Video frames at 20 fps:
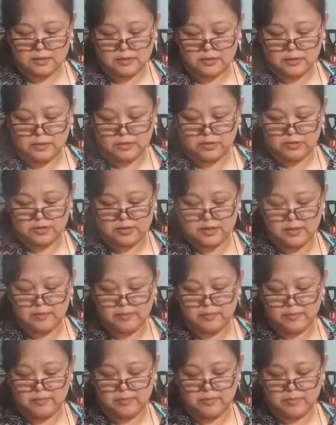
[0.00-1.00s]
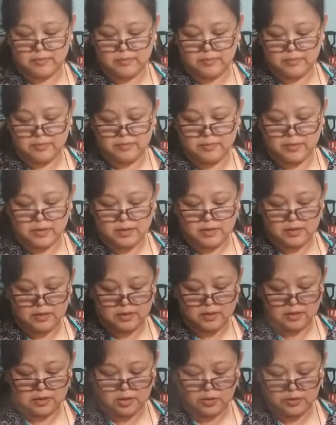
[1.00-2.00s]
There's some
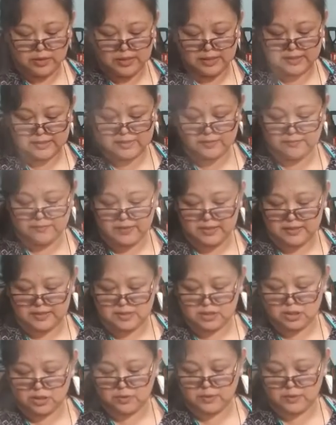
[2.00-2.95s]
cohesiveness to